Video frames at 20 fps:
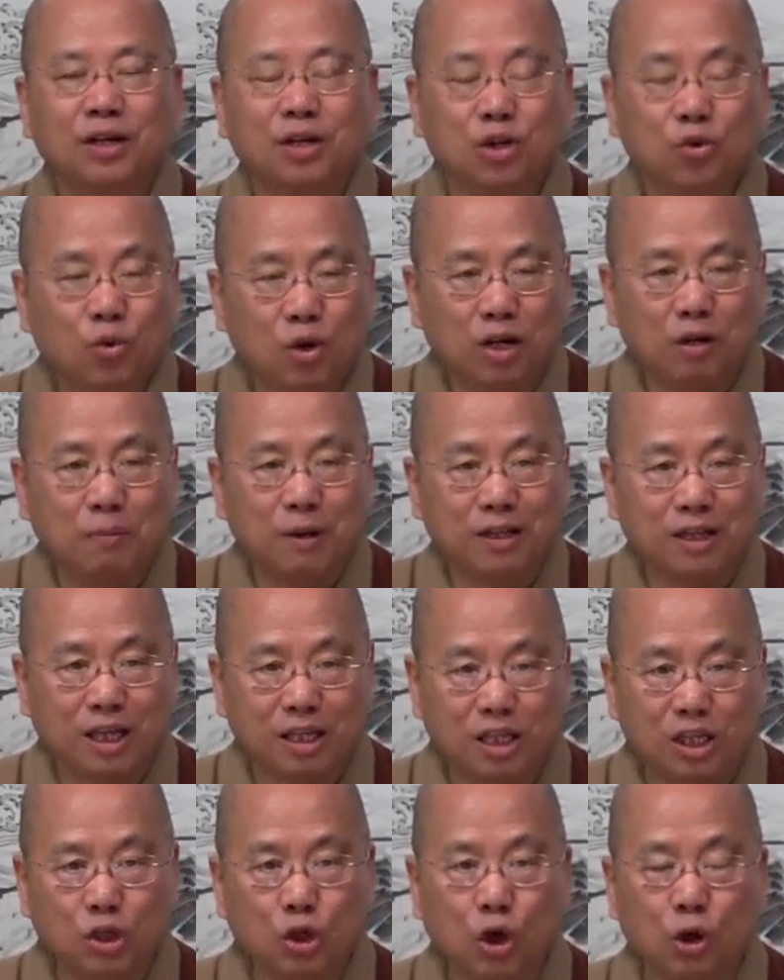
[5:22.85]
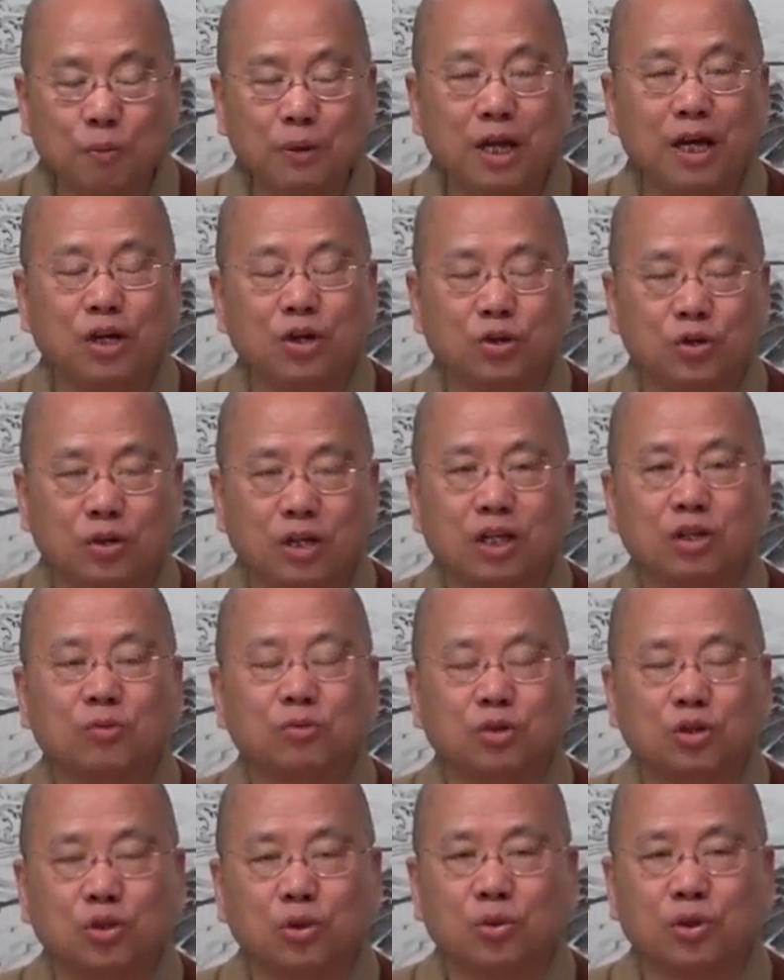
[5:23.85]
You want to make that determination that you
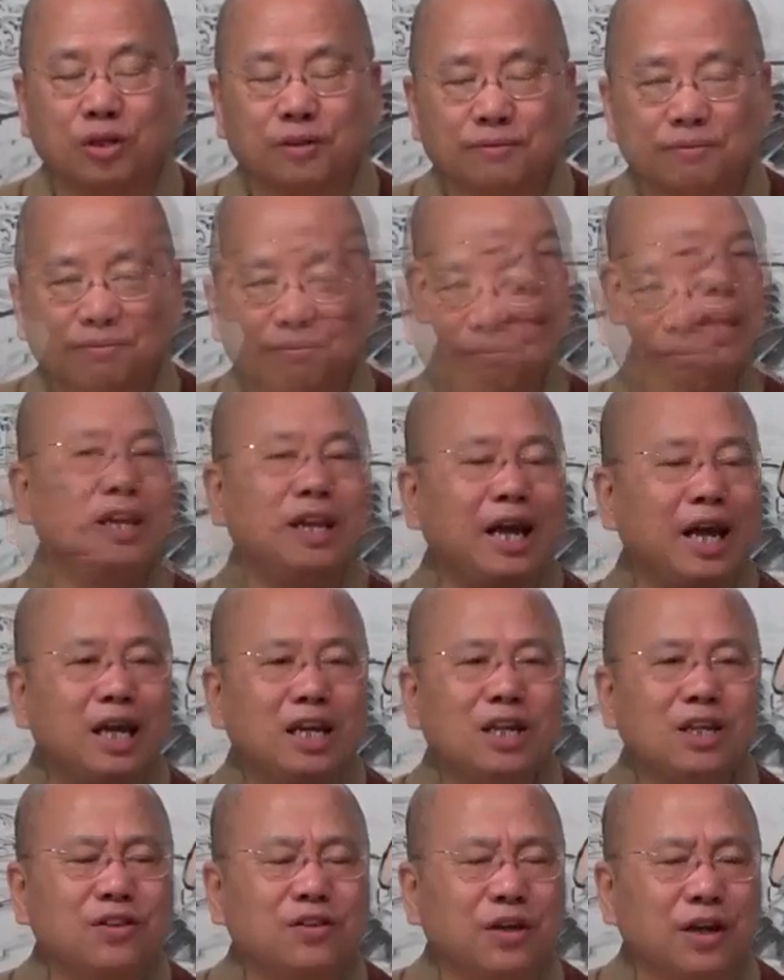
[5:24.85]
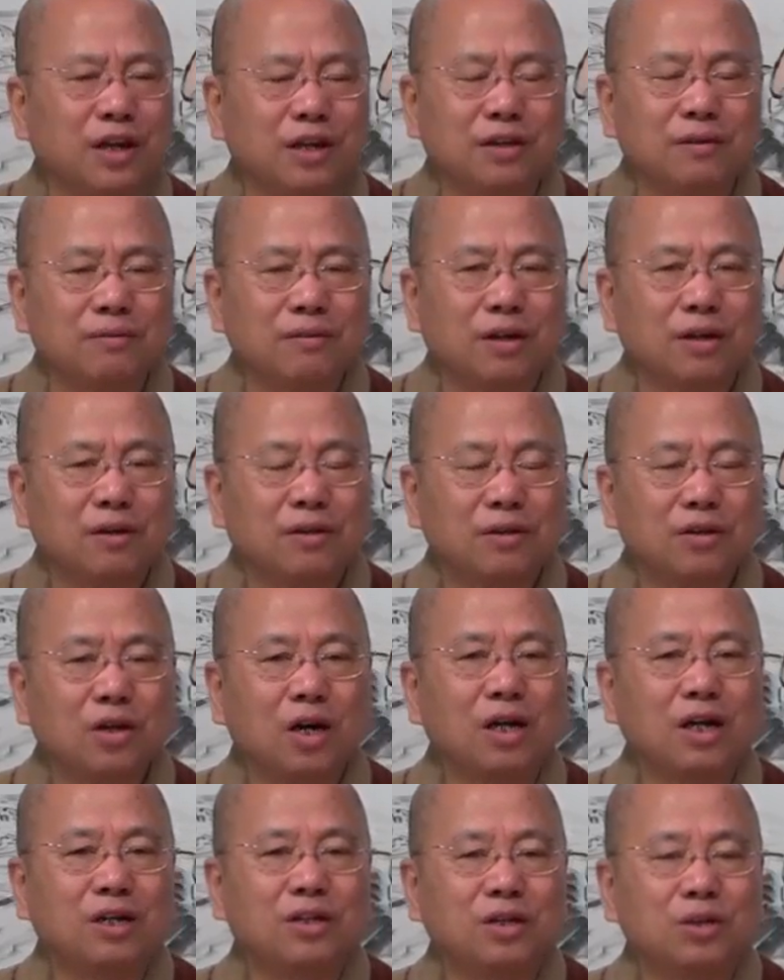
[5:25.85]
will do it. In anything,
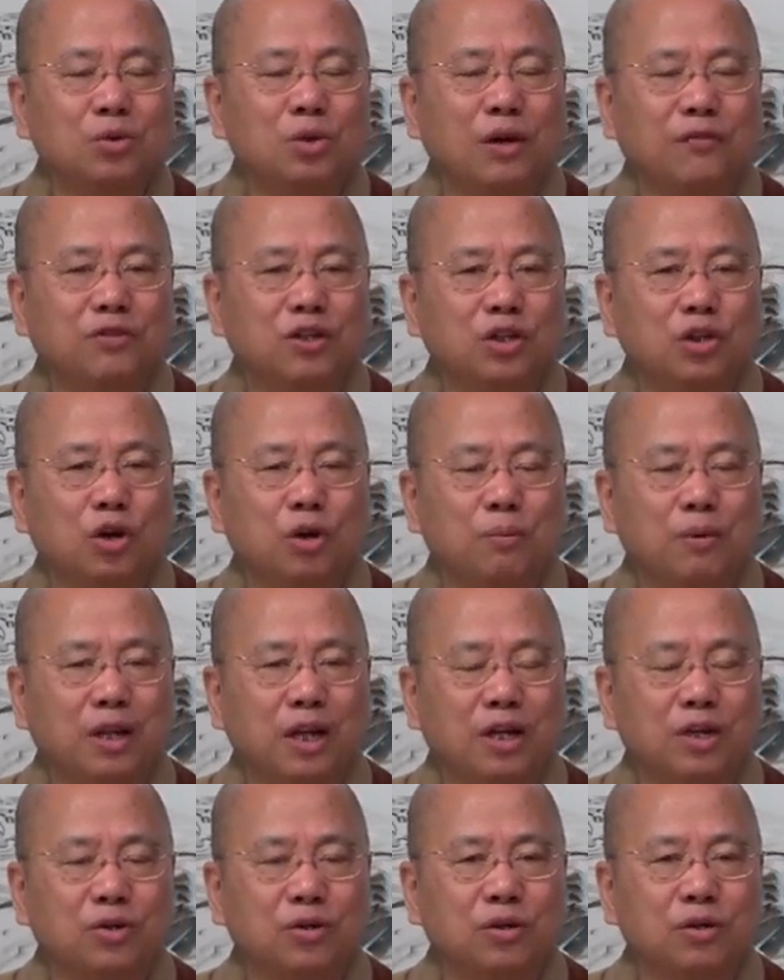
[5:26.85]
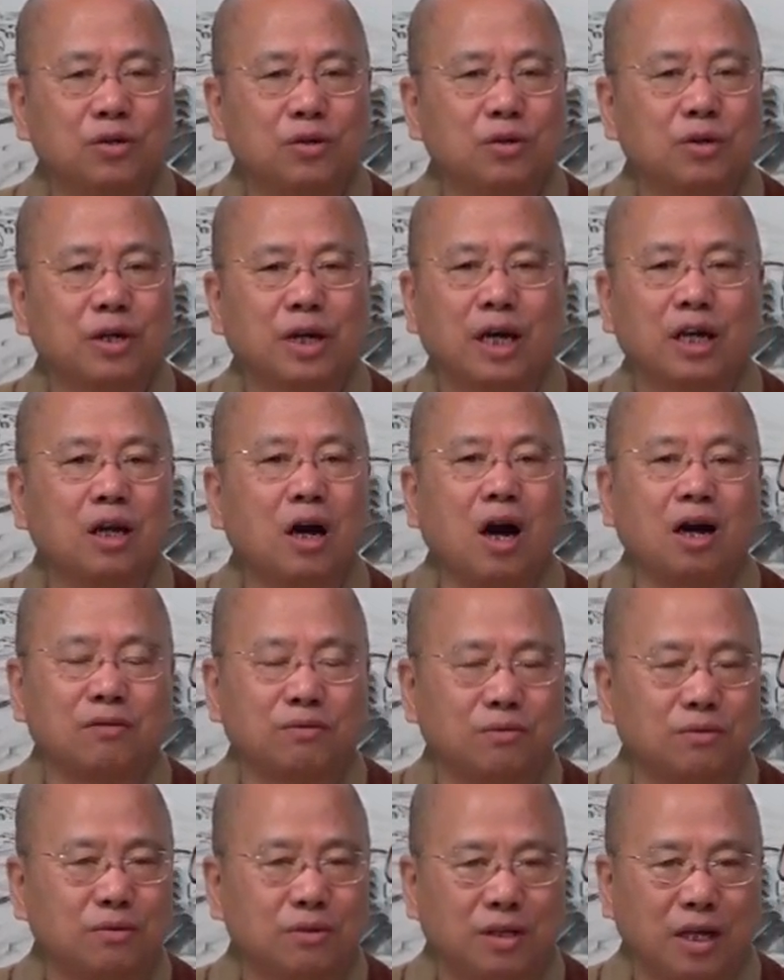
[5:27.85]
not until you have determination, you
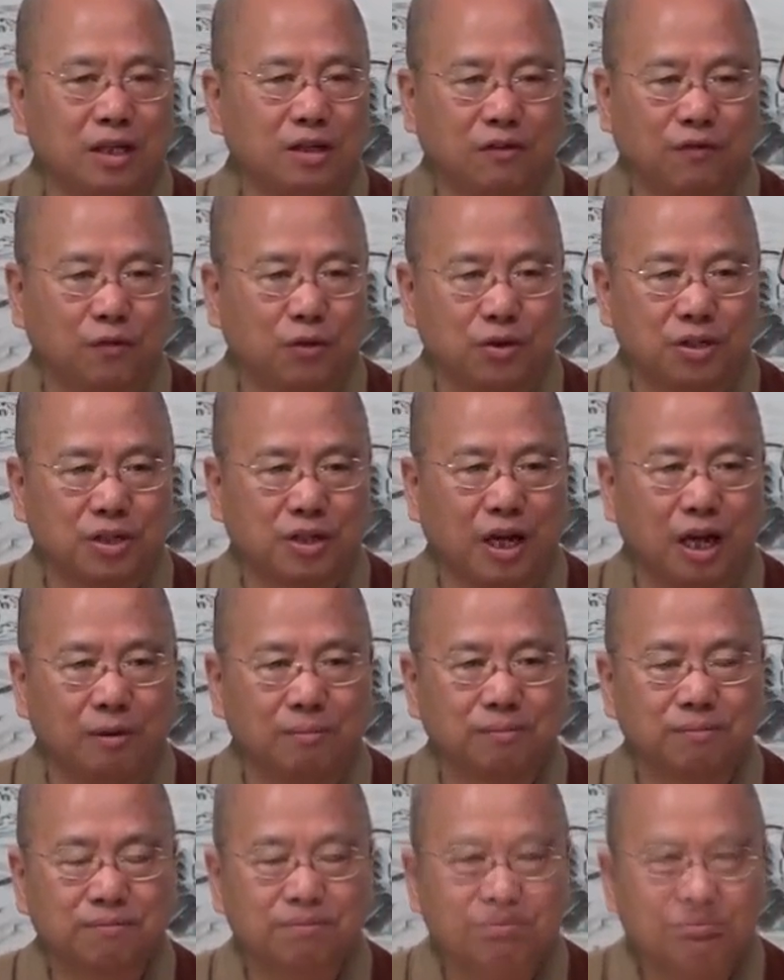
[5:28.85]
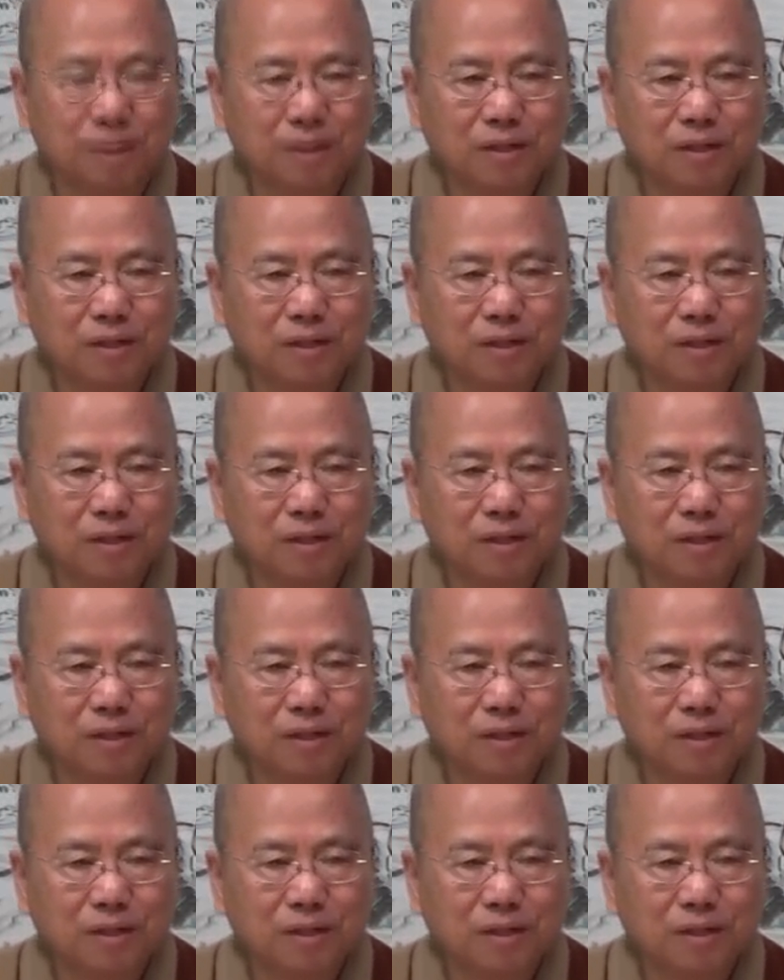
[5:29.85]
cannot take the first step.